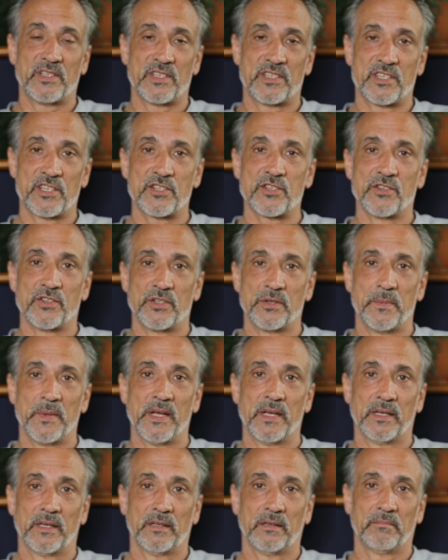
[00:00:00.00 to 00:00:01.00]
decision to
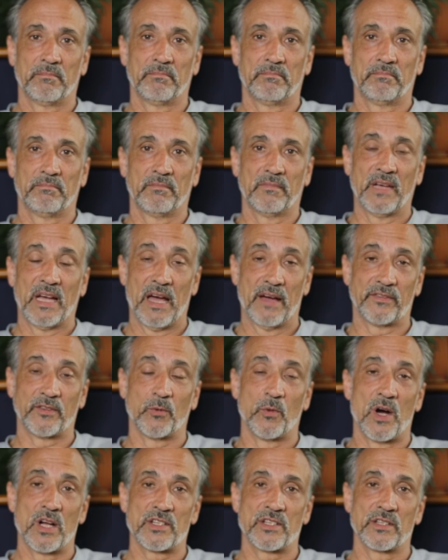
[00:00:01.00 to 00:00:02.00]
make after
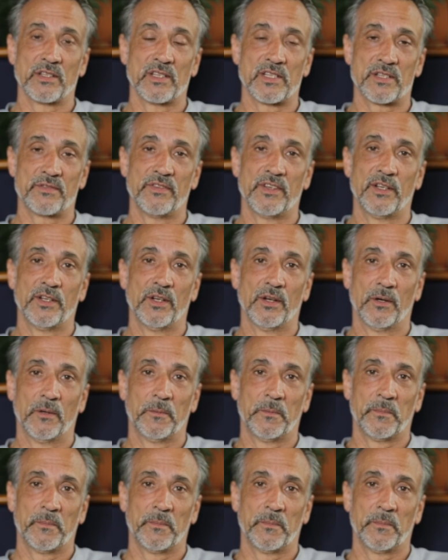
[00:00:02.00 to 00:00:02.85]
watching this video.